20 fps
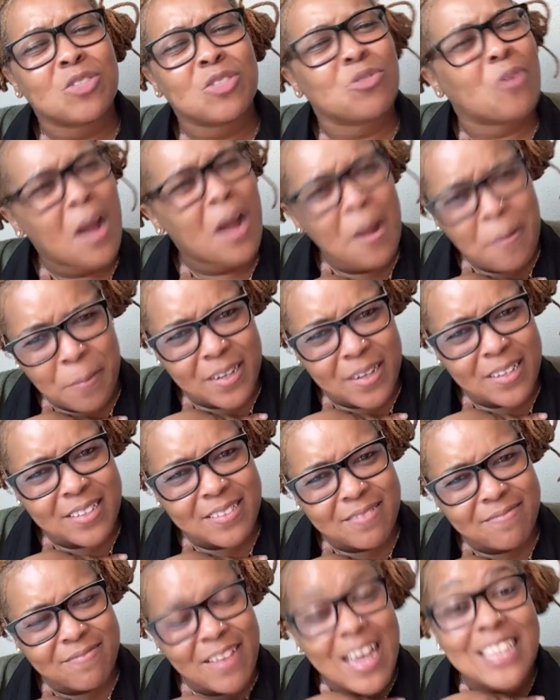
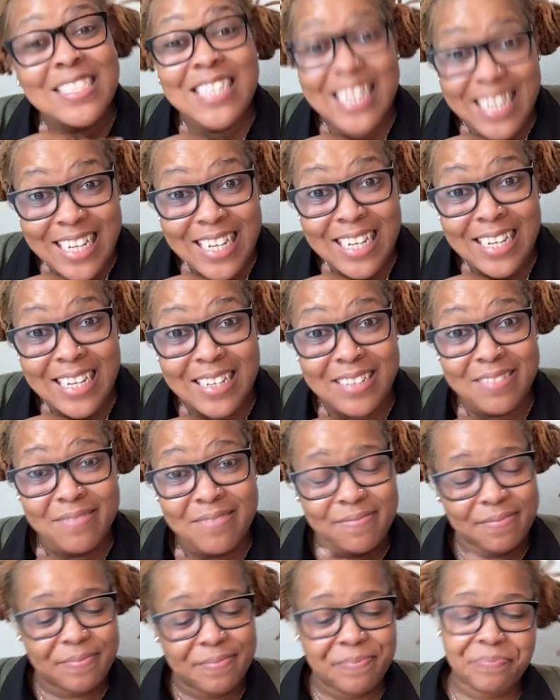trauma as a kid.
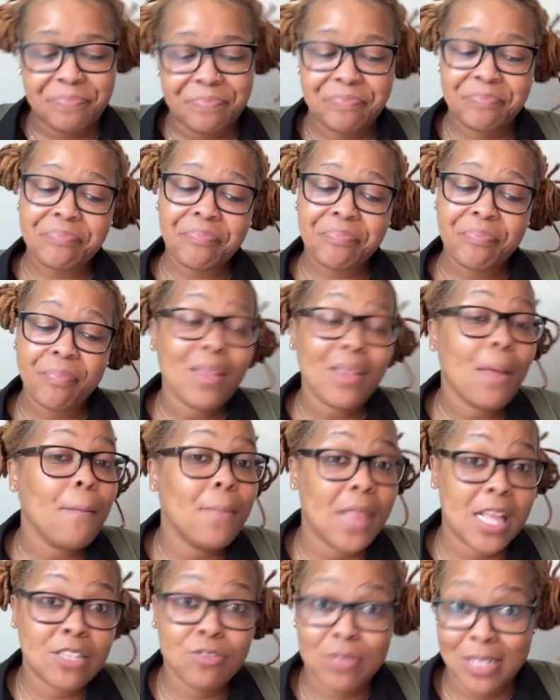
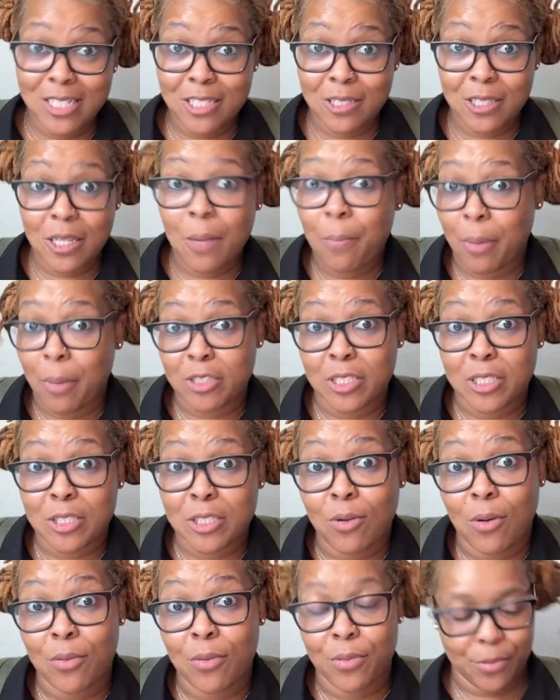That's this
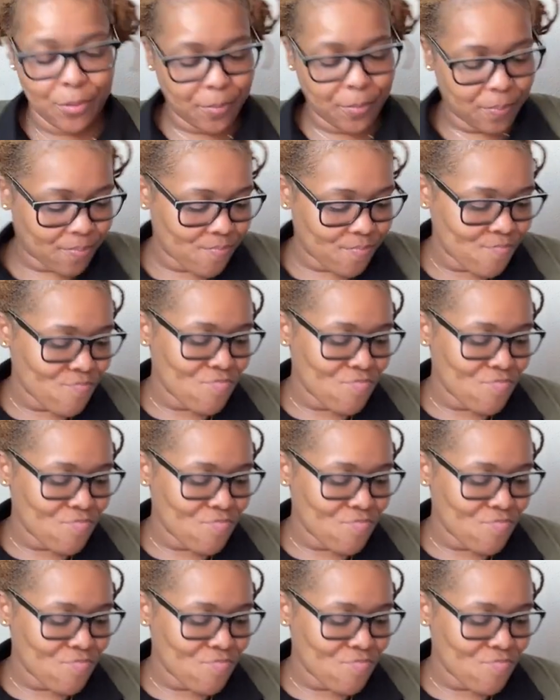person's going through.